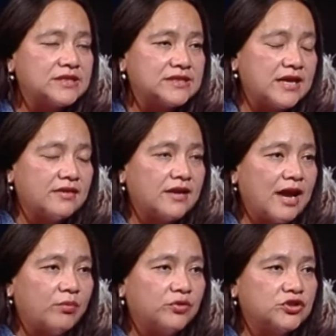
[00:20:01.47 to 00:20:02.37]
saying that
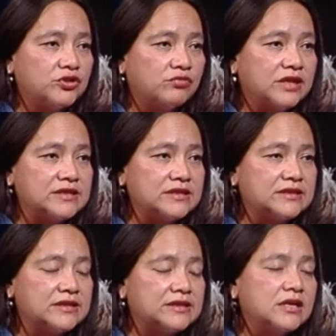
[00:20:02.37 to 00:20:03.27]
Aboriginal rights
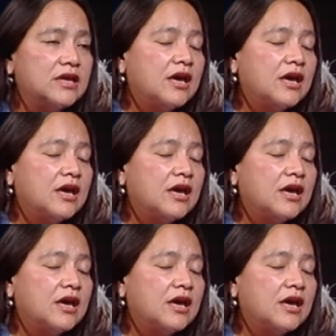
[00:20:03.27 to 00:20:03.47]
exist,